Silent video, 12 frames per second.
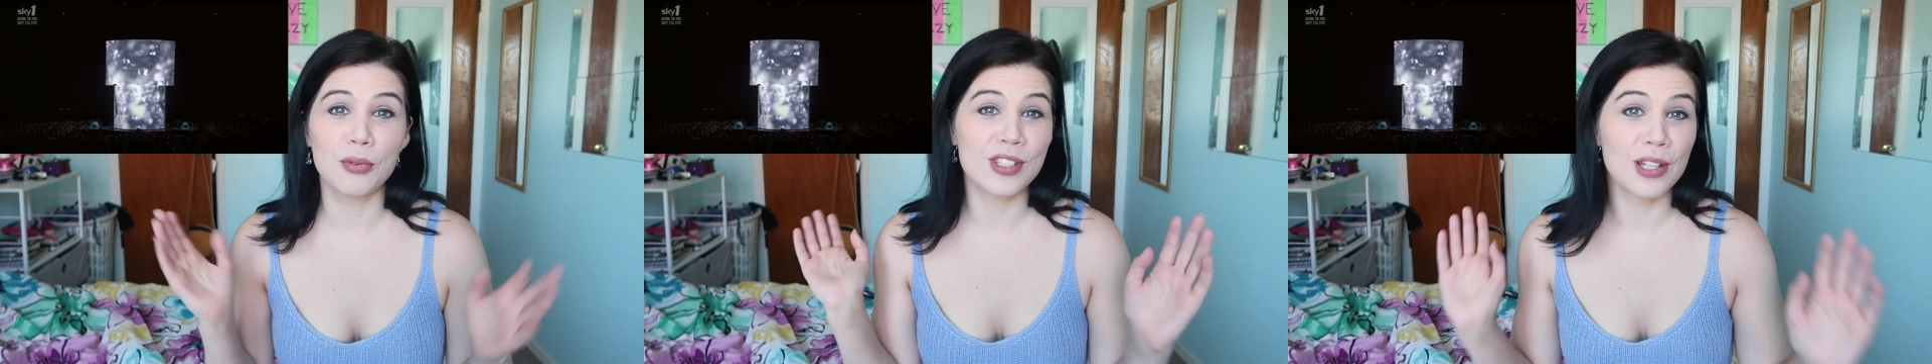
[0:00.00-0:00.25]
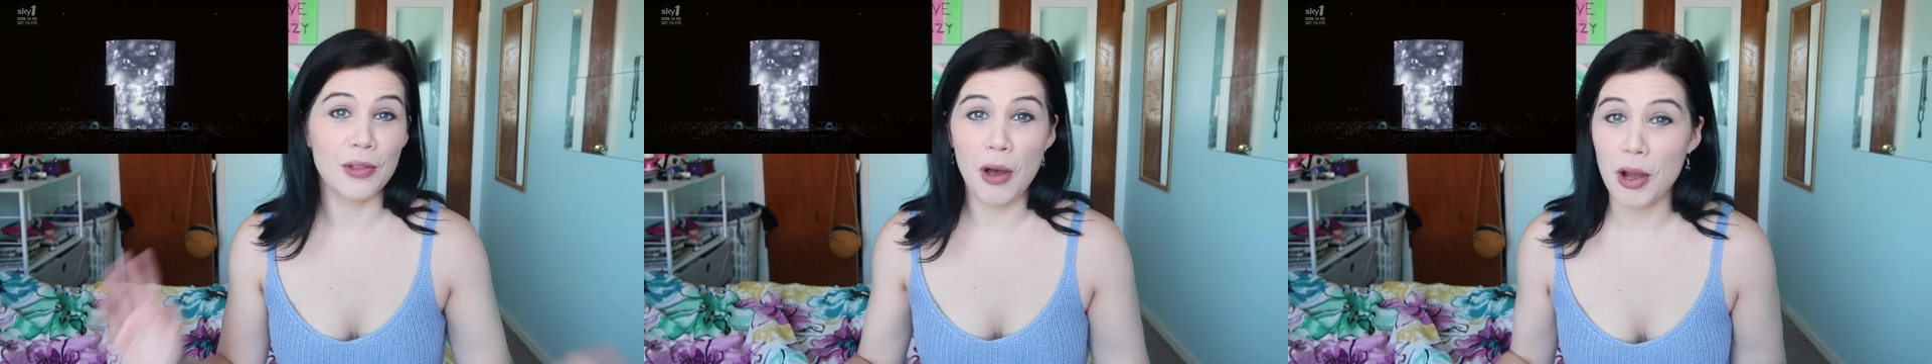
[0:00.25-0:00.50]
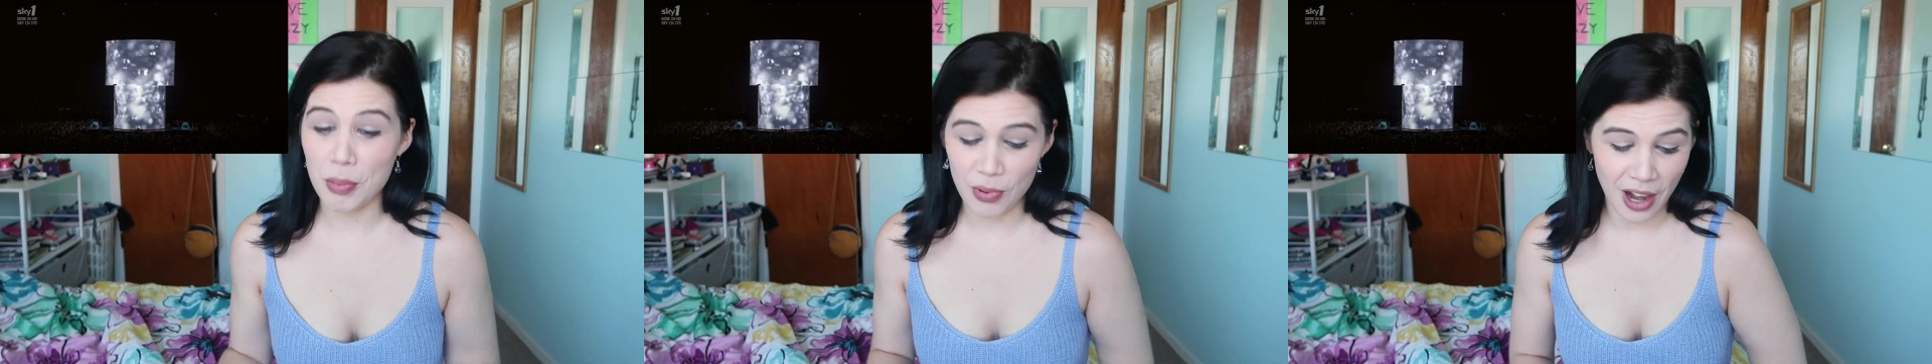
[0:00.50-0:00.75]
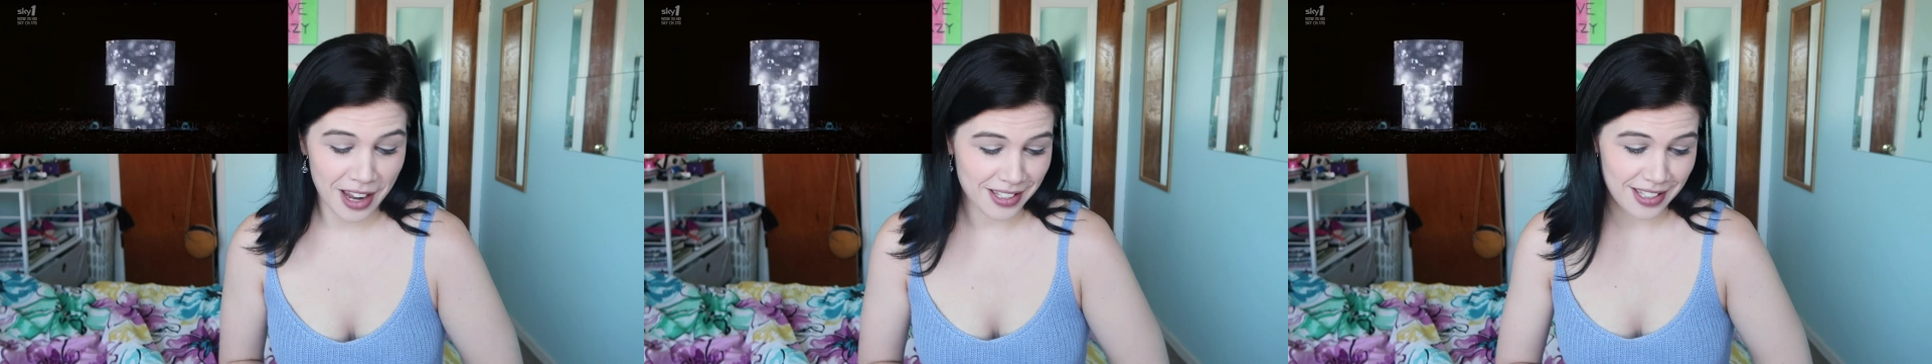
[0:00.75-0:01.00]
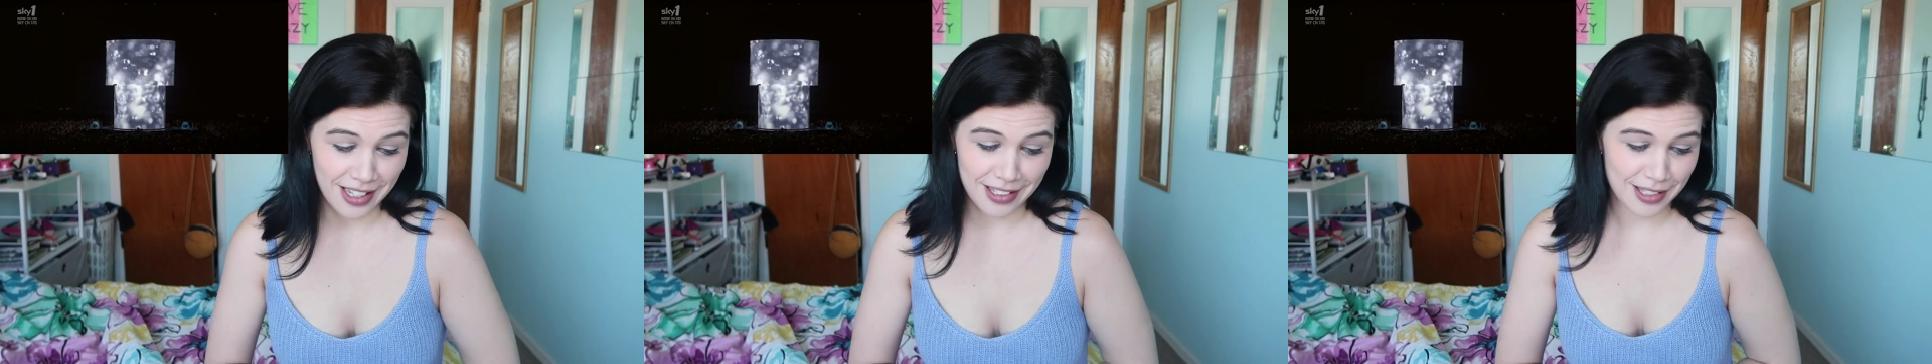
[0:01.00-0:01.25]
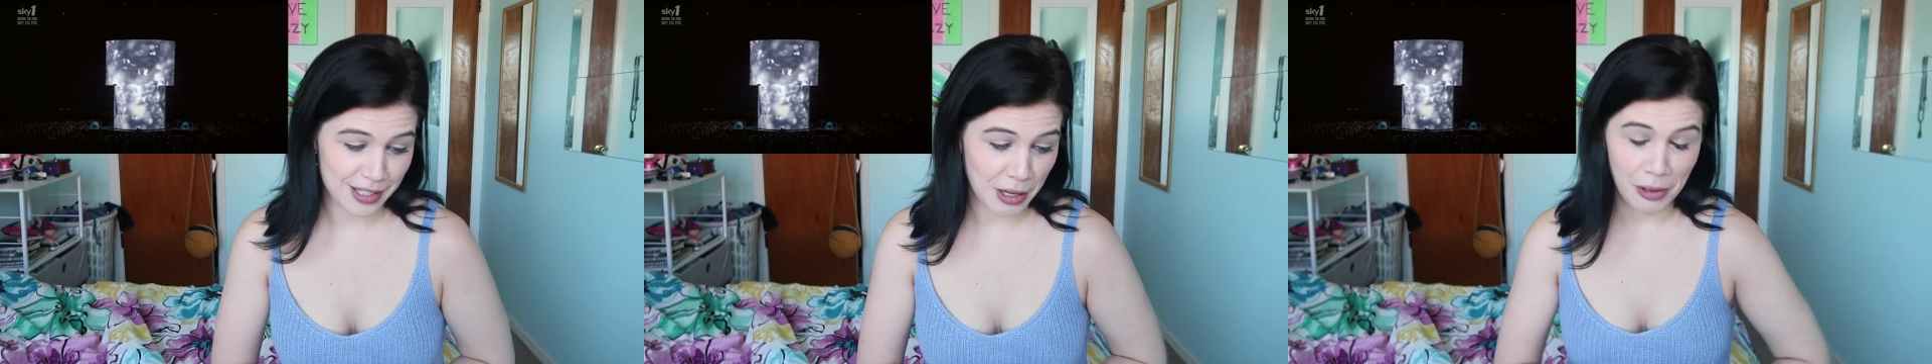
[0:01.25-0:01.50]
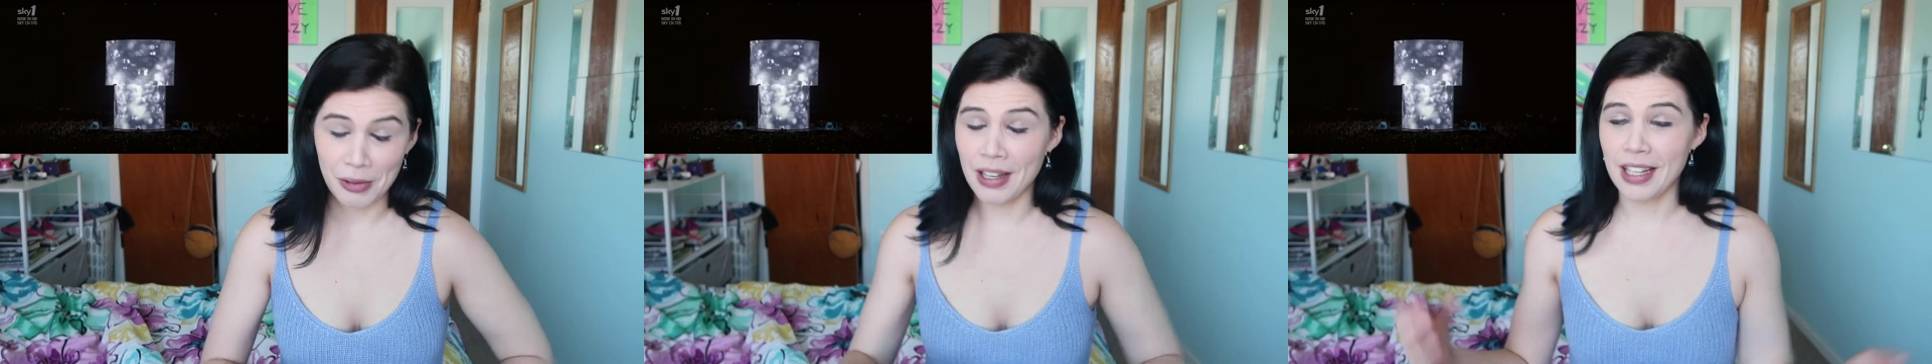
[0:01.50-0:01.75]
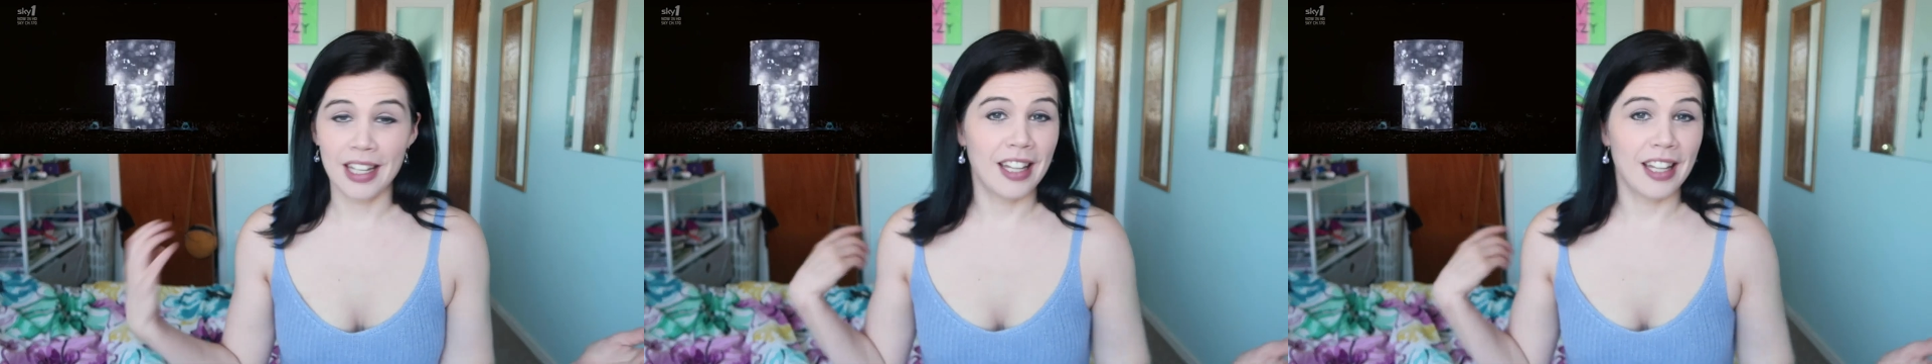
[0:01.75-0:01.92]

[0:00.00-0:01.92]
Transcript: it was a long process, so